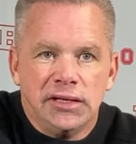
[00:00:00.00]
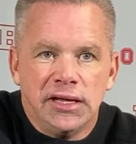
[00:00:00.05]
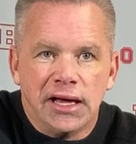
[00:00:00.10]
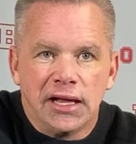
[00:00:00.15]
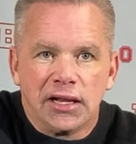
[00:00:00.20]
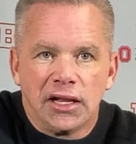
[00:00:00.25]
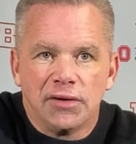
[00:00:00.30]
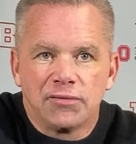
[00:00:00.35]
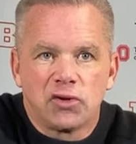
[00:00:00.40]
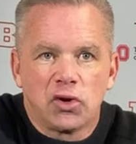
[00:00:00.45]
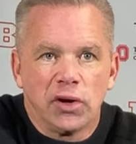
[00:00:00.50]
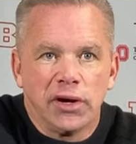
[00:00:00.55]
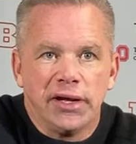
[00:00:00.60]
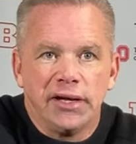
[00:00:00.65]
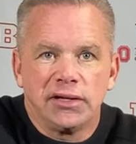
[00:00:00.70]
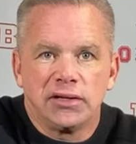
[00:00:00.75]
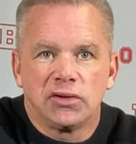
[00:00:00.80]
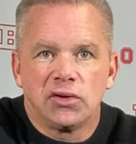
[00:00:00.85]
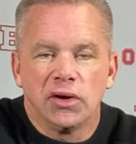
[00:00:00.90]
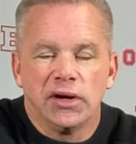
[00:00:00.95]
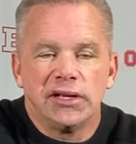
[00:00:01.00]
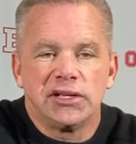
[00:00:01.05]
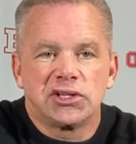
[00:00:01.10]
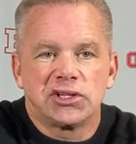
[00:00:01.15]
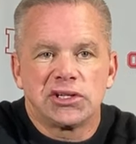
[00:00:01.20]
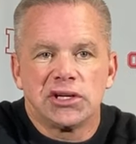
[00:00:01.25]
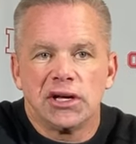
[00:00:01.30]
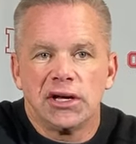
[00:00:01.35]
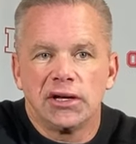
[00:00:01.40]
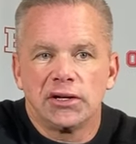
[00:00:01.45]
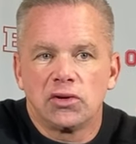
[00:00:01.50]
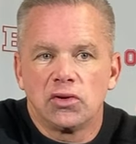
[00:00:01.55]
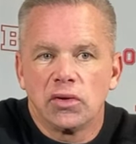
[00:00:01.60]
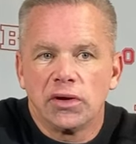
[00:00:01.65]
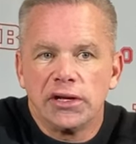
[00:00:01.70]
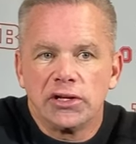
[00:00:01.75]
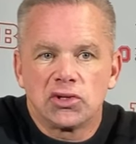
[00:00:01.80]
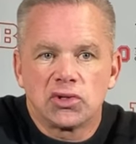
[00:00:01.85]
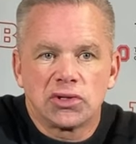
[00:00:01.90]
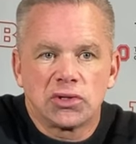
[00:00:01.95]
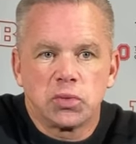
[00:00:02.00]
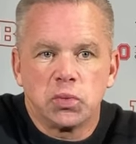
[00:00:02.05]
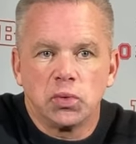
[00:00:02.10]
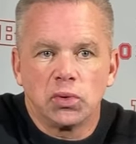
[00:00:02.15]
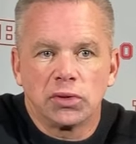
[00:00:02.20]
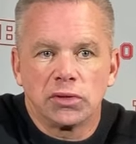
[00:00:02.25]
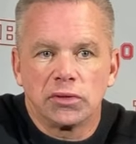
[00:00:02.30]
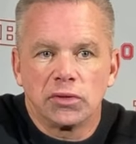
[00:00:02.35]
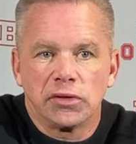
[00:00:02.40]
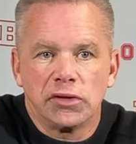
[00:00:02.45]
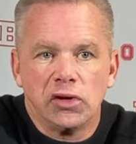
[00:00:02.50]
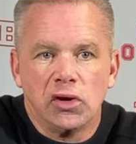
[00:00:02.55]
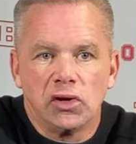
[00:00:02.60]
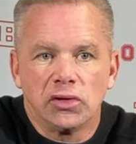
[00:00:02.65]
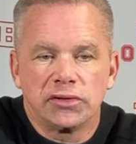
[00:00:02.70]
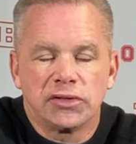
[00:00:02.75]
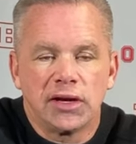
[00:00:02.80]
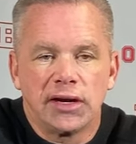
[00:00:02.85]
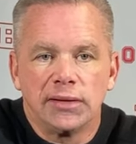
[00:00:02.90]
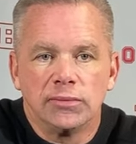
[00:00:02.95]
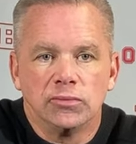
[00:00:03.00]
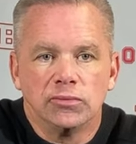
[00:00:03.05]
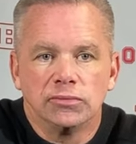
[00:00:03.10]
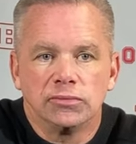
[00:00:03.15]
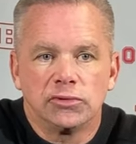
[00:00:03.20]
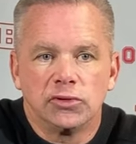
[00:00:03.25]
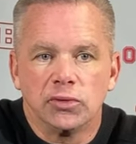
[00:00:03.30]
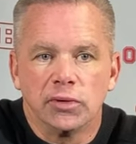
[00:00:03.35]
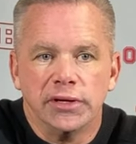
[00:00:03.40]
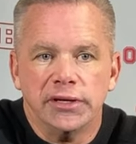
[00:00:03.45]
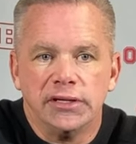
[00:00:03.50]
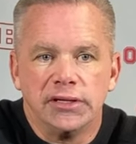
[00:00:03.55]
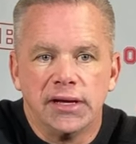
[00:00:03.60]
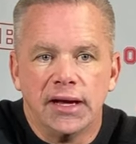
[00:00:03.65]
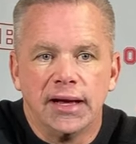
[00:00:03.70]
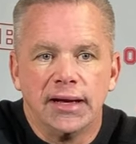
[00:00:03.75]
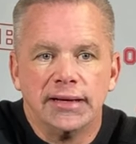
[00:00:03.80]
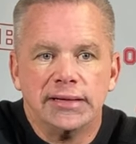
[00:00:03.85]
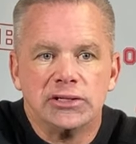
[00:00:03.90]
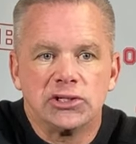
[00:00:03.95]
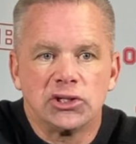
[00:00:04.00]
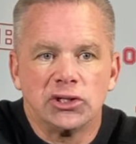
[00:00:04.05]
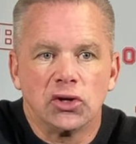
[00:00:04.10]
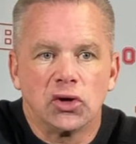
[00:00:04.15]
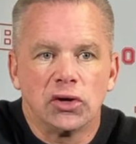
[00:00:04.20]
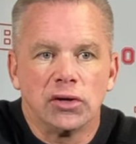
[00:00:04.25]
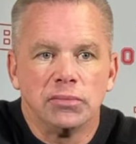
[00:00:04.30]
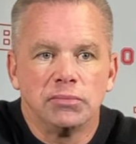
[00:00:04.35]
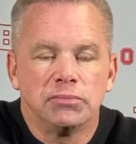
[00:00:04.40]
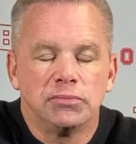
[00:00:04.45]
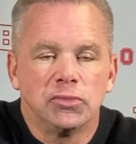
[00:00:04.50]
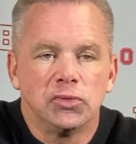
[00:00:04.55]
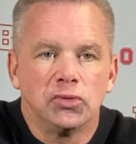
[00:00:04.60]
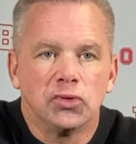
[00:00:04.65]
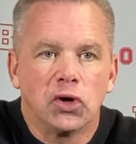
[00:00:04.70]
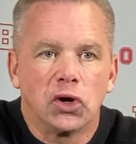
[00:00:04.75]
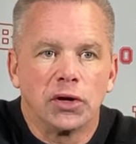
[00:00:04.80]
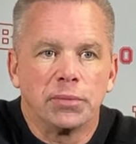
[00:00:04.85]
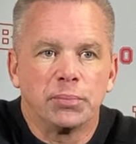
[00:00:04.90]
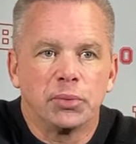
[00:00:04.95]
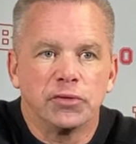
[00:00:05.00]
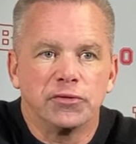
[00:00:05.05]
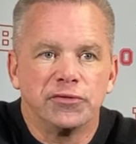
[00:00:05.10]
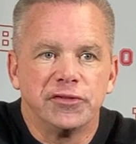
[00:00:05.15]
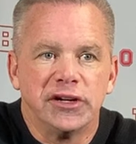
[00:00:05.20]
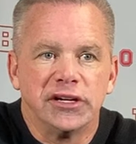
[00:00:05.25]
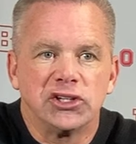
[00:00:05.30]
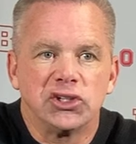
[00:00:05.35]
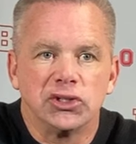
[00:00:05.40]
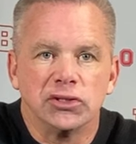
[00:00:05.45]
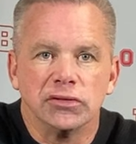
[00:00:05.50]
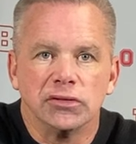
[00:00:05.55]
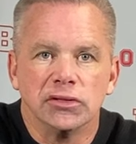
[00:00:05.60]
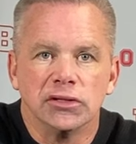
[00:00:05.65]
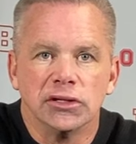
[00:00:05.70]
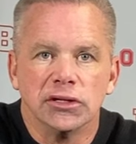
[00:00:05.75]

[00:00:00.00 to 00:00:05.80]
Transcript: Yeah, I love Greg. Greg's one of the all-time great guys in our profession.